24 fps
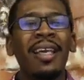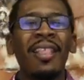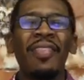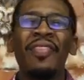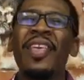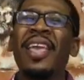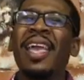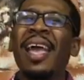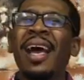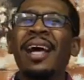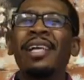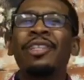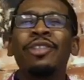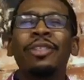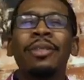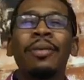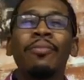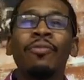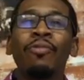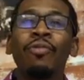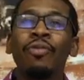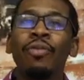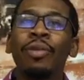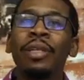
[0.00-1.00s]
They ask
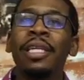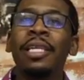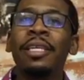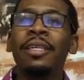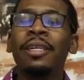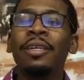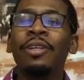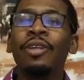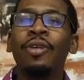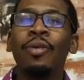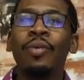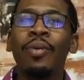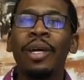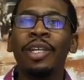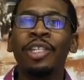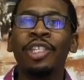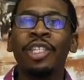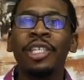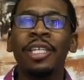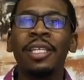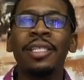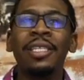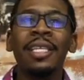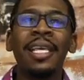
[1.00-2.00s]
some really good
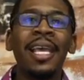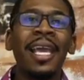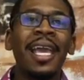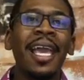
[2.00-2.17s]
questions